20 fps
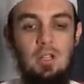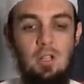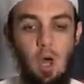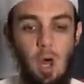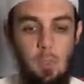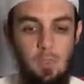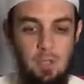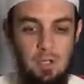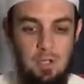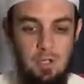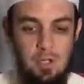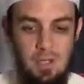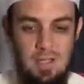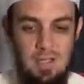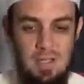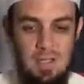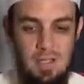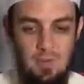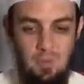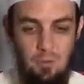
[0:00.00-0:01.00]
the
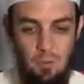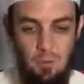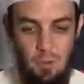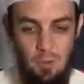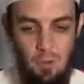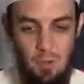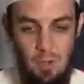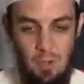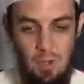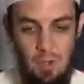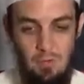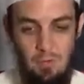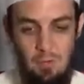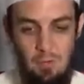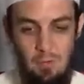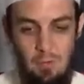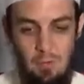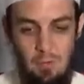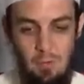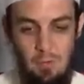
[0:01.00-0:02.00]
opportunities for
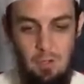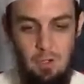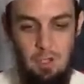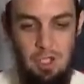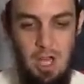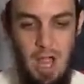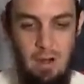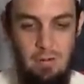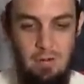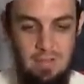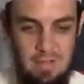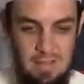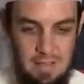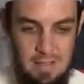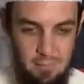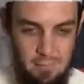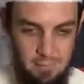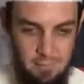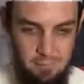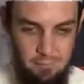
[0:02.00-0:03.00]
charity.
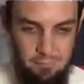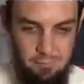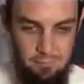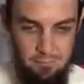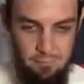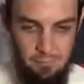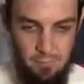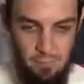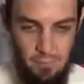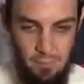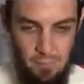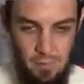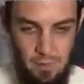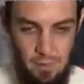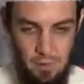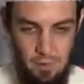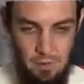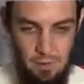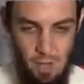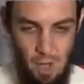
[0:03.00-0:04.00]

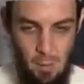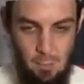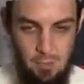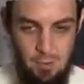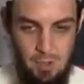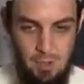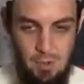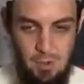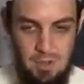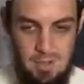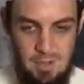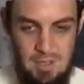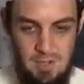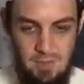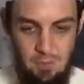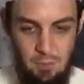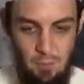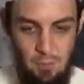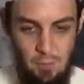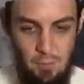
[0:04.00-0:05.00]
The opportunities
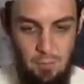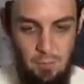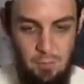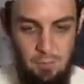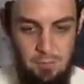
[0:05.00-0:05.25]
for